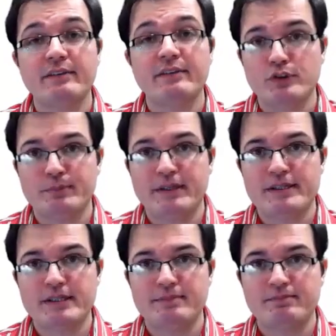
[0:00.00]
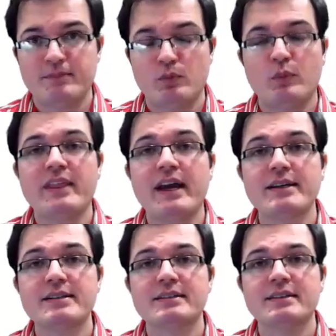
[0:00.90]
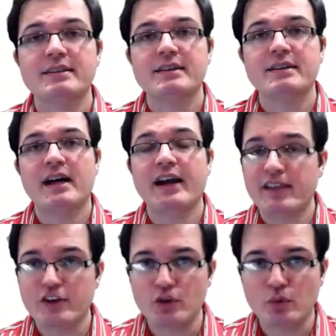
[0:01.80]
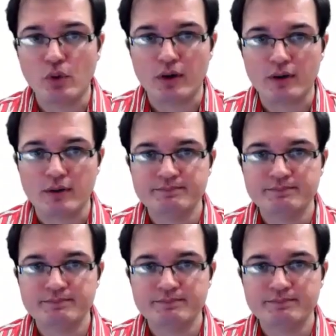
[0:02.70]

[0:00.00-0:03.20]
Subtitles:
affordability. With that, I thank you all.